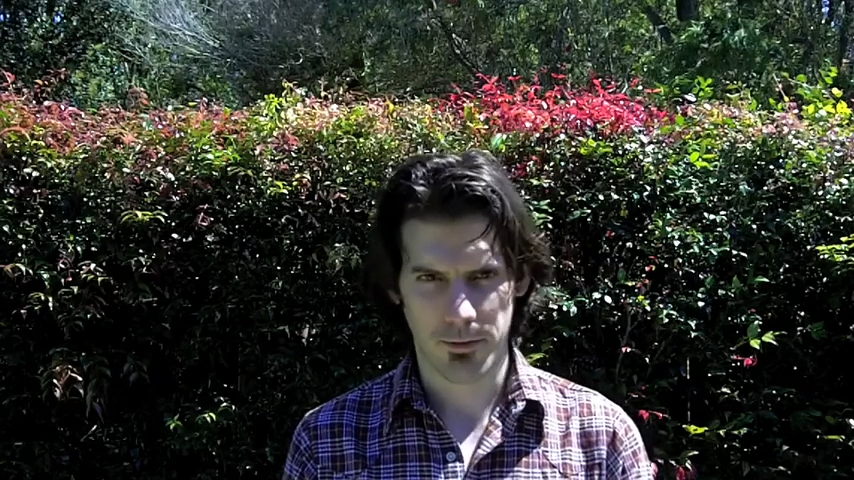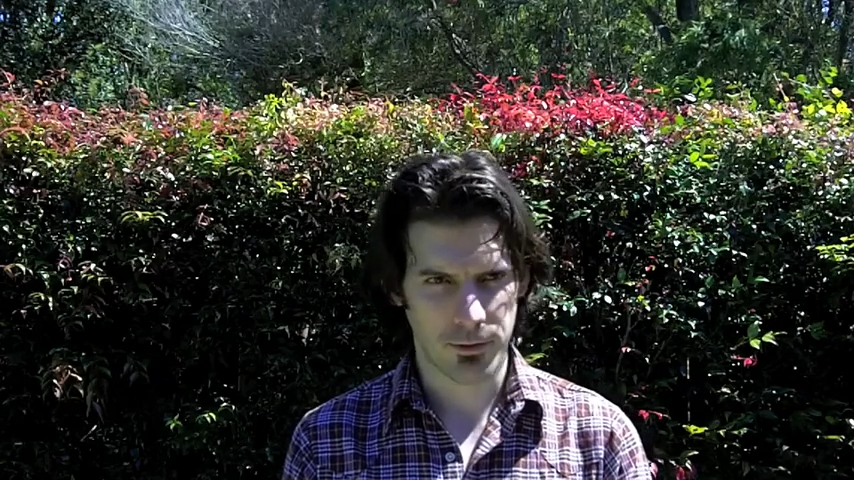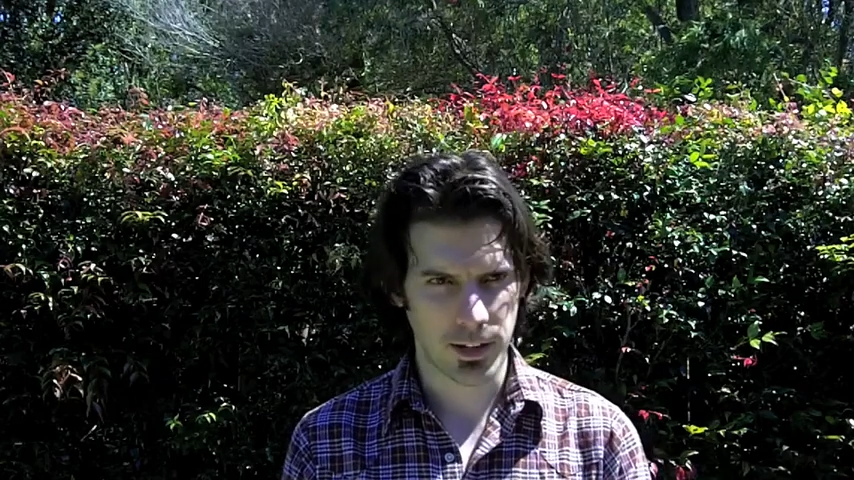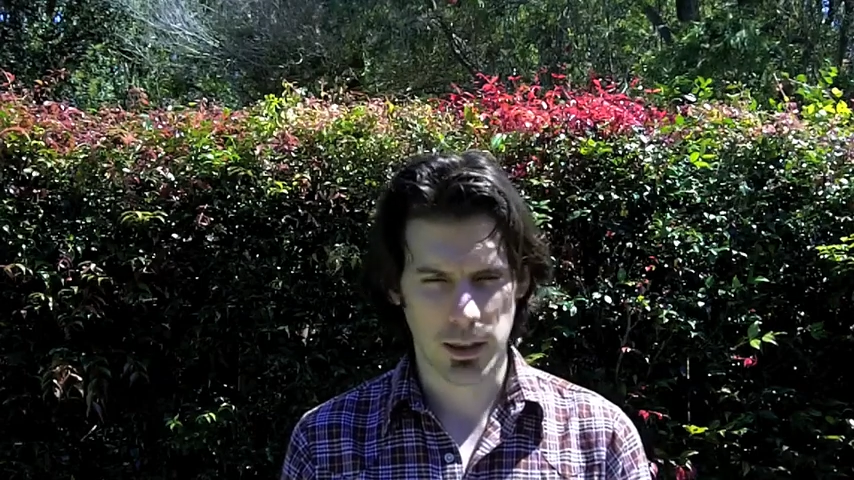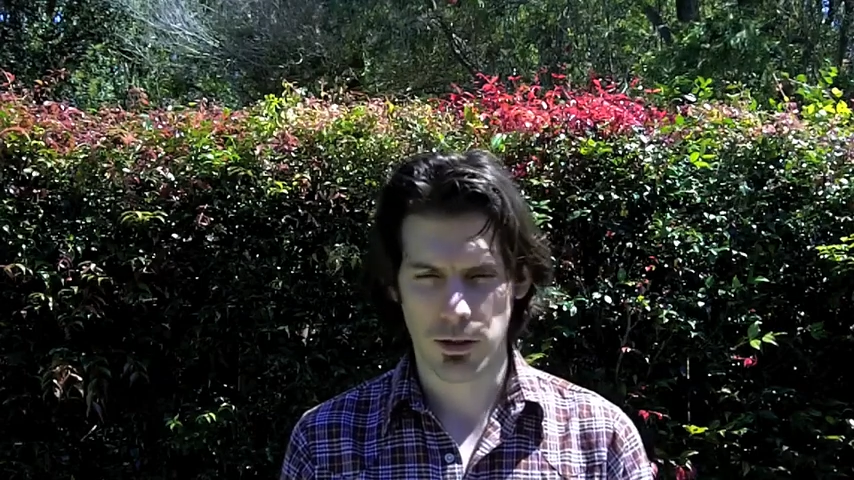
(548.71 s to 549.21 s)

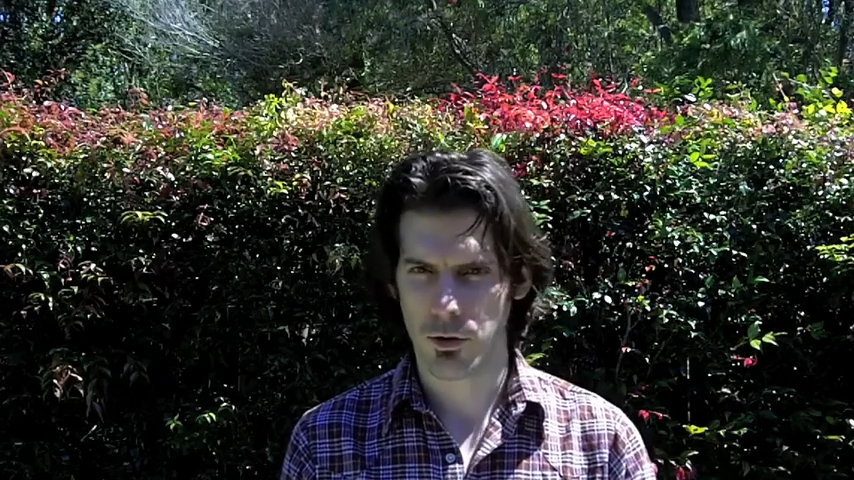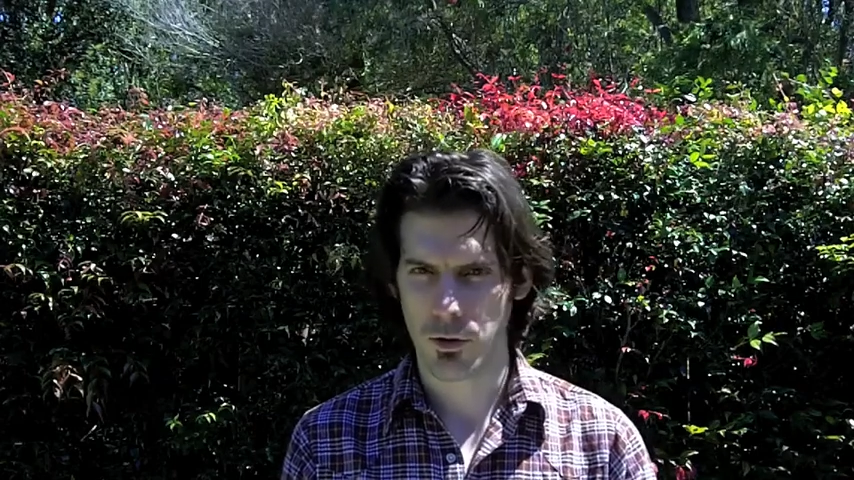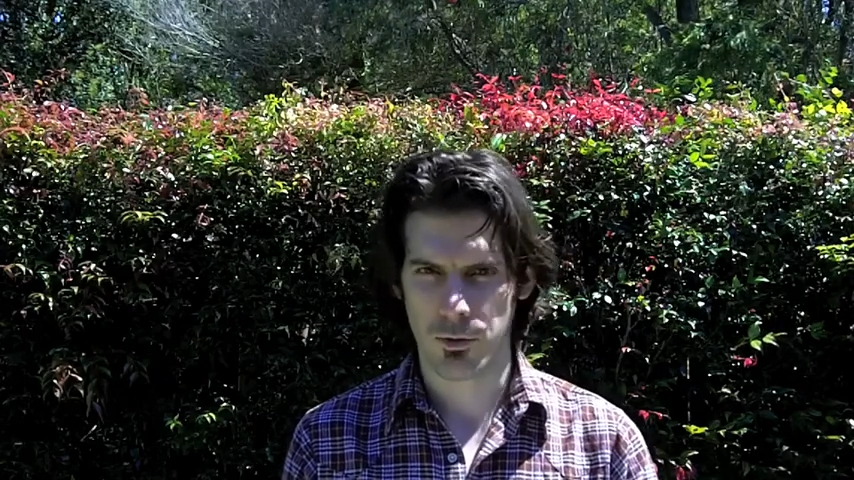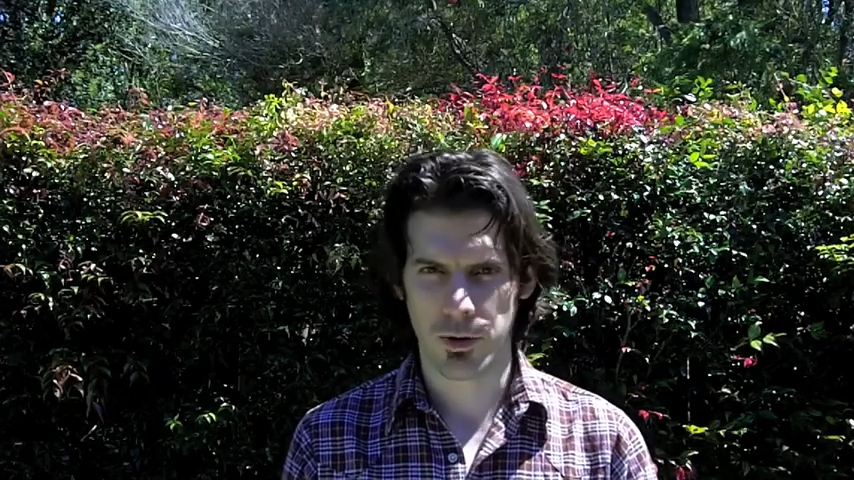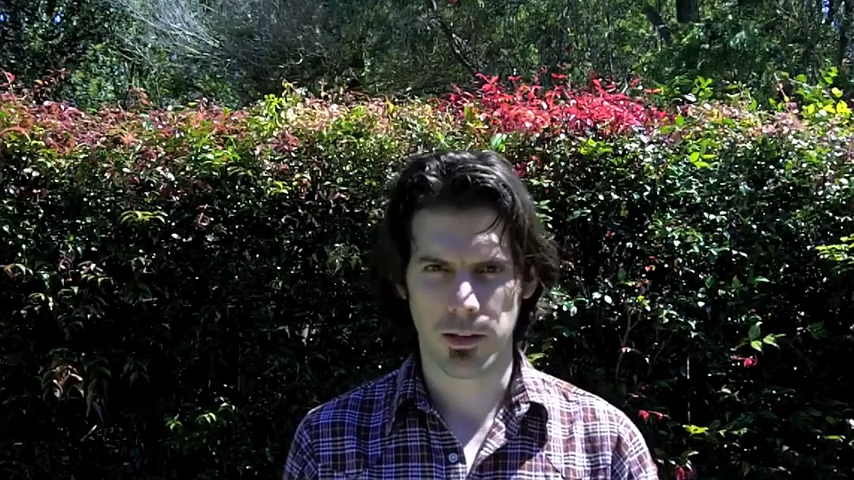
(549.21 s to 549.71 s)
flick
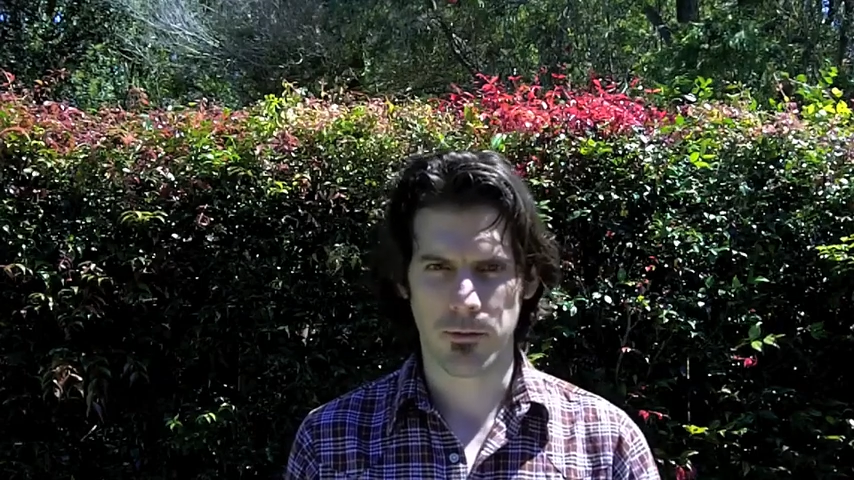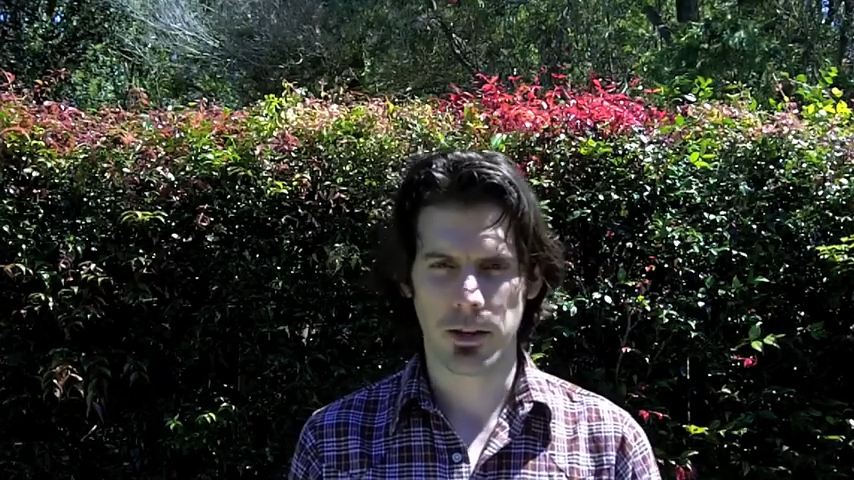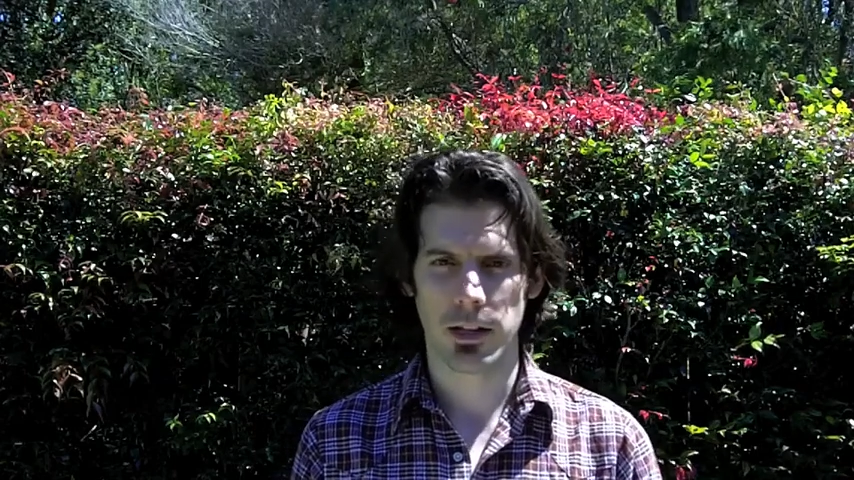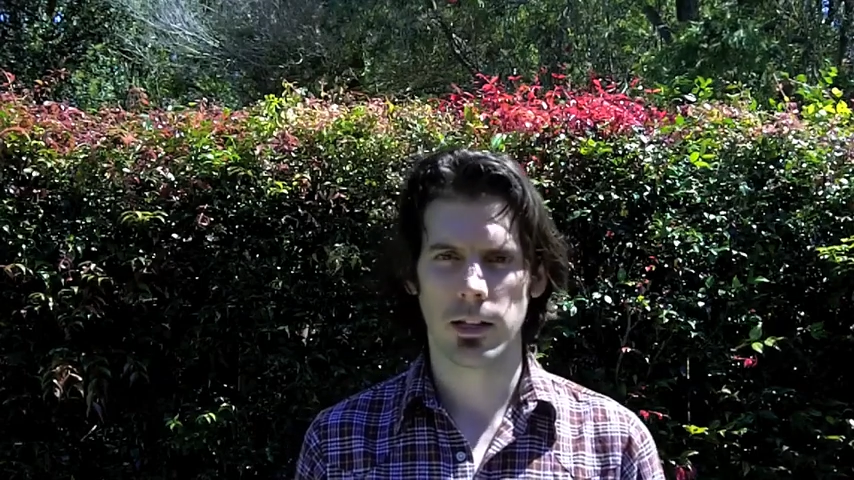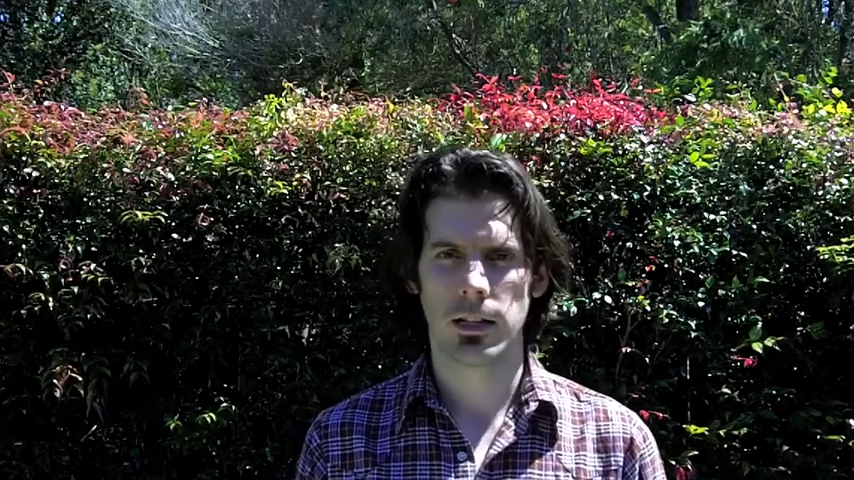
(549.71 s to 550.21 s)
through and really
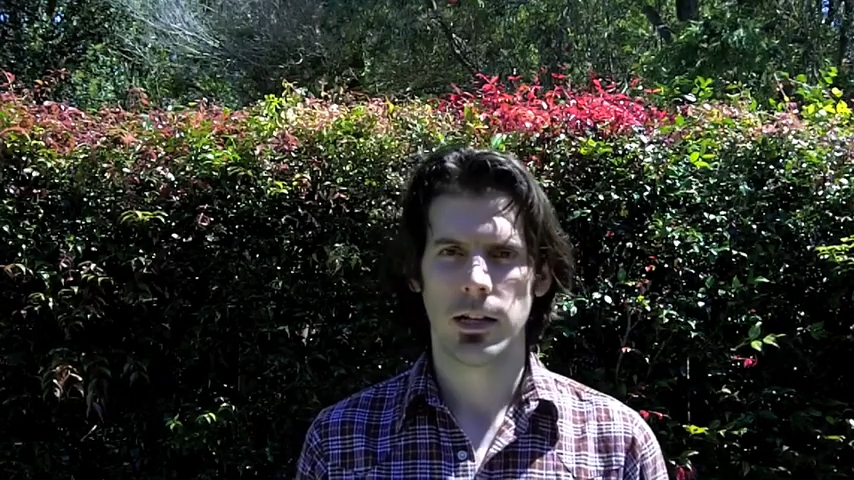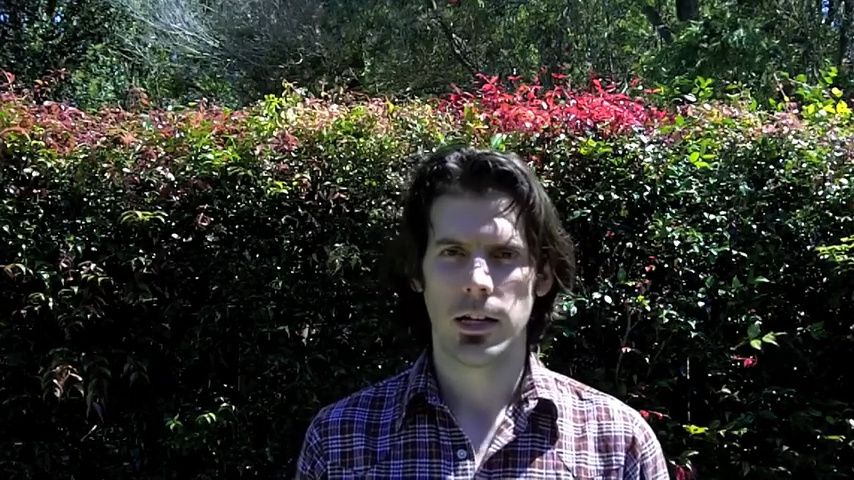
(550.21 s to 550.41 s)
feel